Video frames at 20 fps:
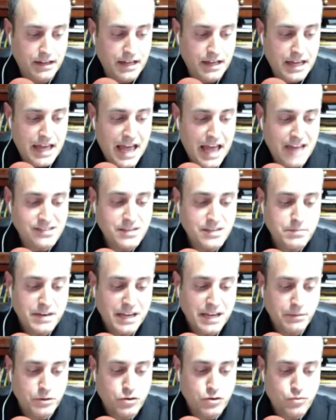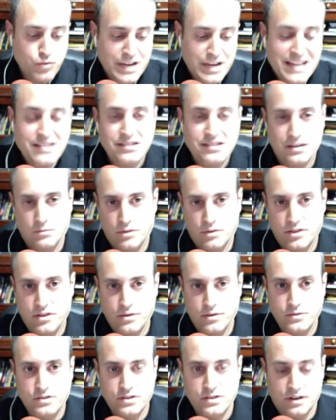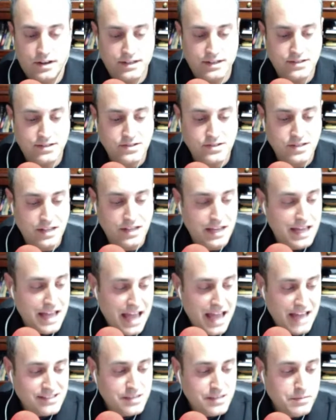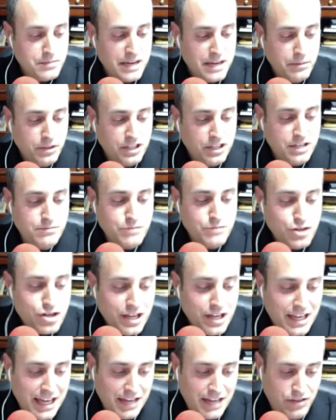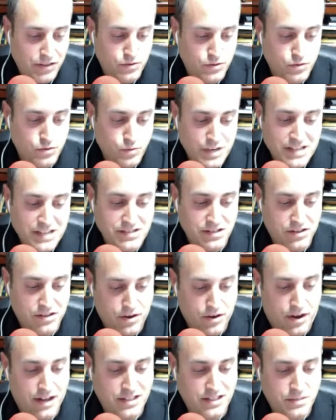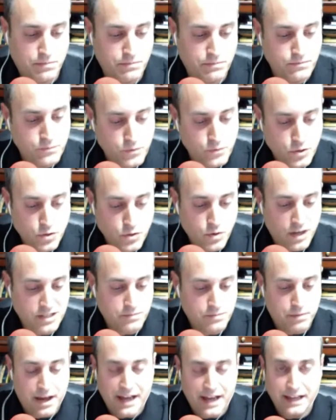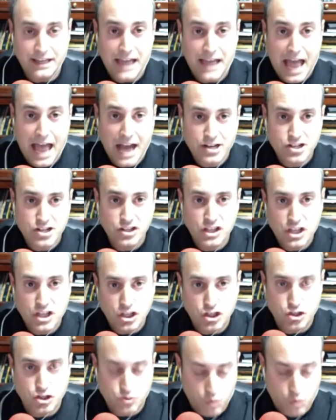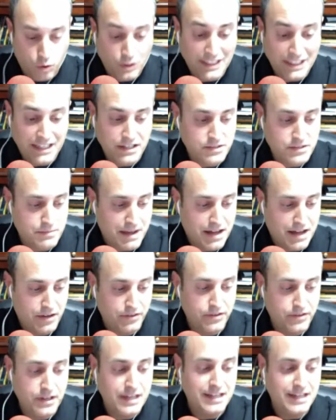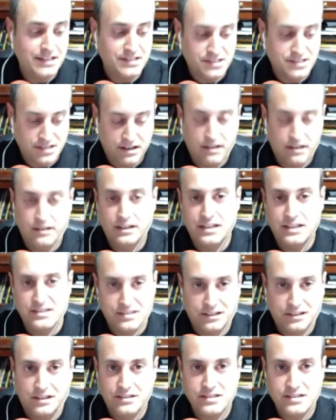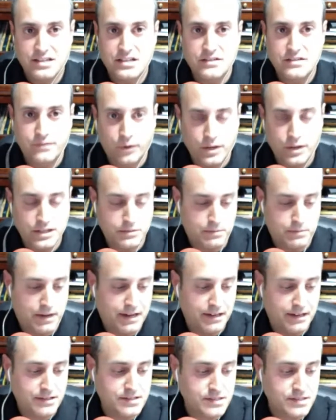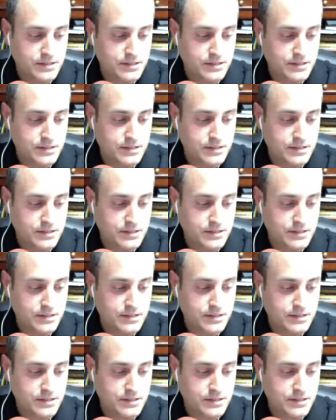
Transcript: Has he been able to reason with those thoughts? Has he been able to communicate those reasoned thoughts to us by actually controlling his mouth, his tongue, his lungs, and his voice box?